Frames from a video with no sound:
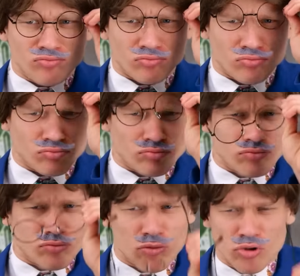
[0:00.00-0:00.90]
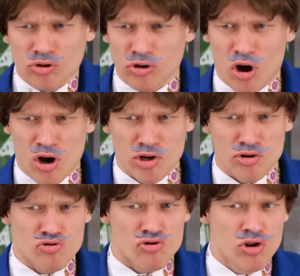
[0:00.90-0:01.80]
Hmm. Was that
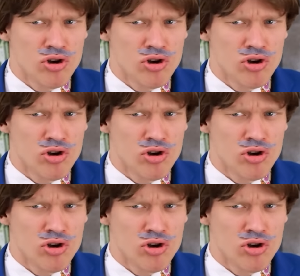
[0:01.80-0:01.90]
candy?